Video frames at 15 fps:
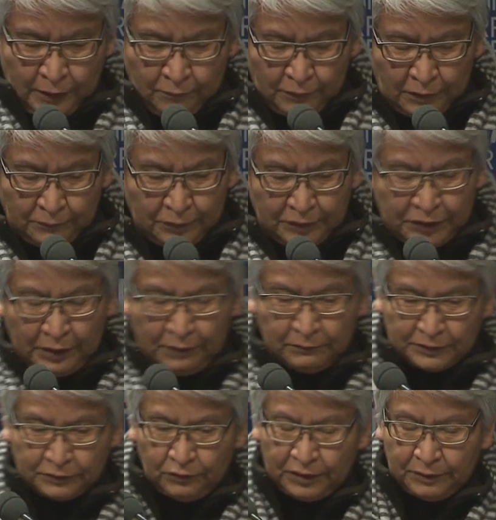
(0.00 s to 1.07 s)
What we thought
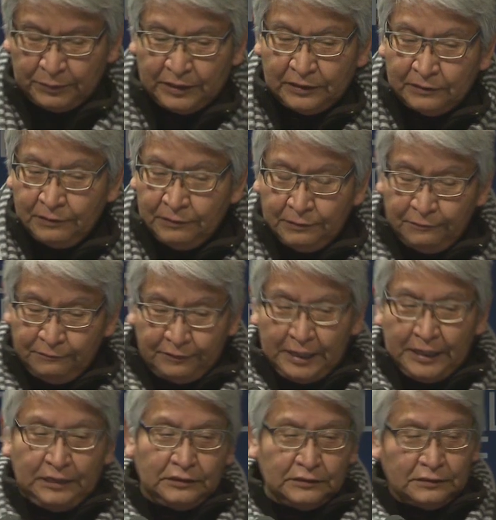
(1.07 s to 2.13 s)
was going to be
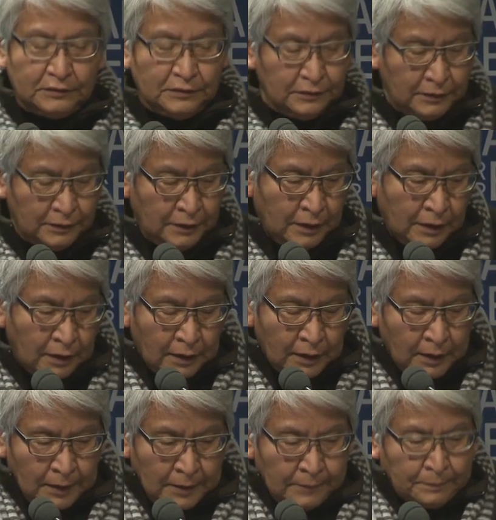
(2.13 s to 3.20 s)
violence.
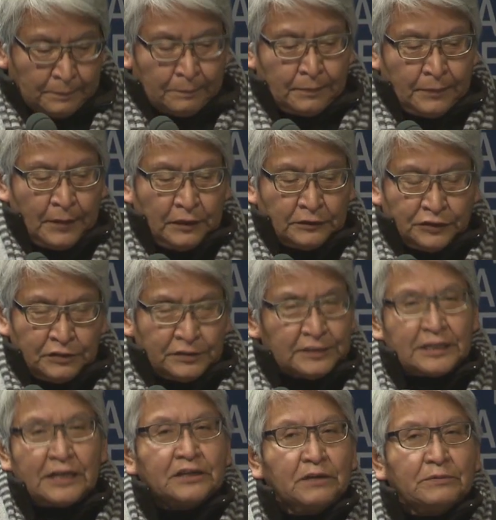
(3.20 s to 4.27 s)

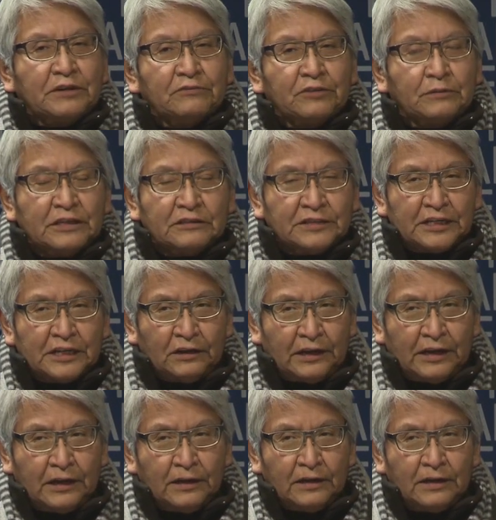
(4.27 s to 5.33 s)
Students had come in from
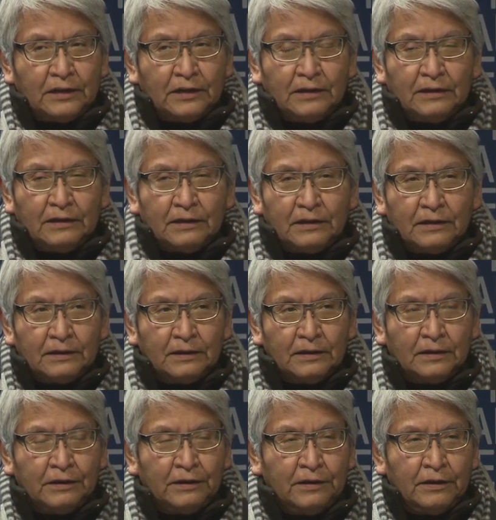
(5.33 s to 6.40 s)
UCLA,
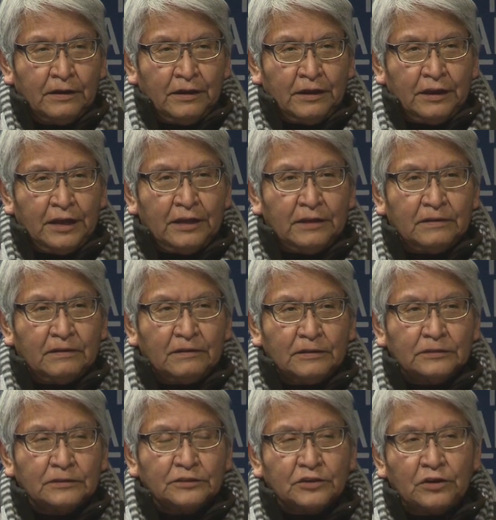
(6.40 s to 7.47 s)
and
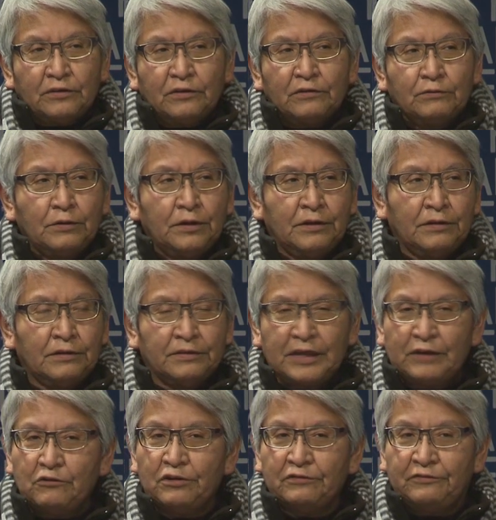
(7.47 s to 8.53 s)
so
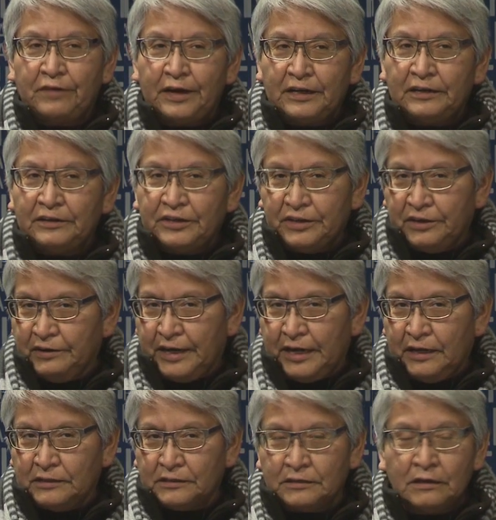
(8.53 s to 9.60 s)
they weren't fighting tear
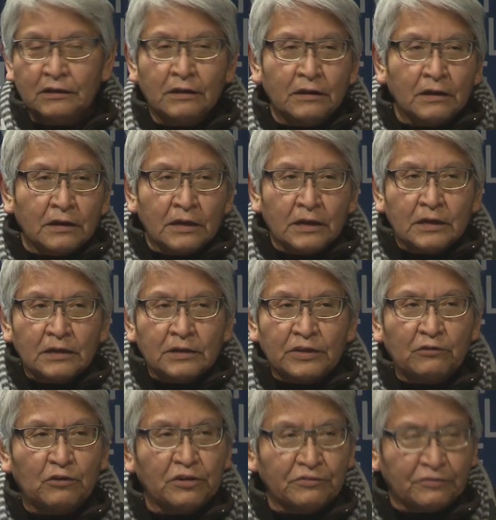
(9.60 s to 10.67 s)
gas.
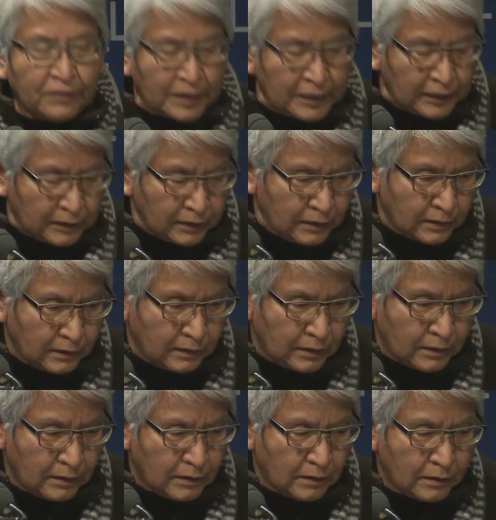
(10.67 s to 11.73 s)
They weren't fighting
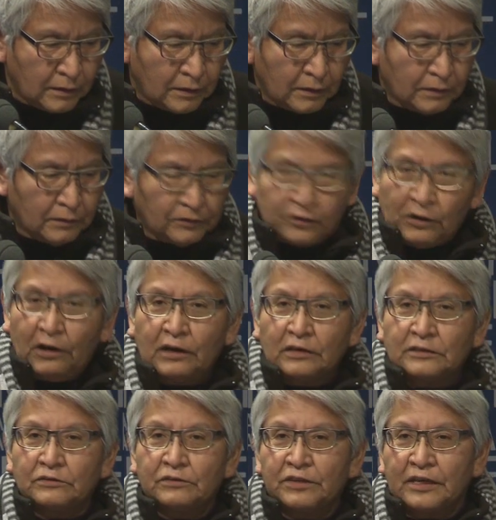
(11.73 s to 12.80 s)

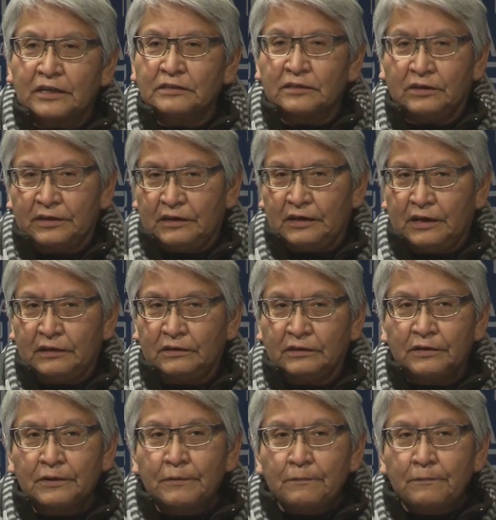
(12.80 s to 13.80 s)
dogs or things like that.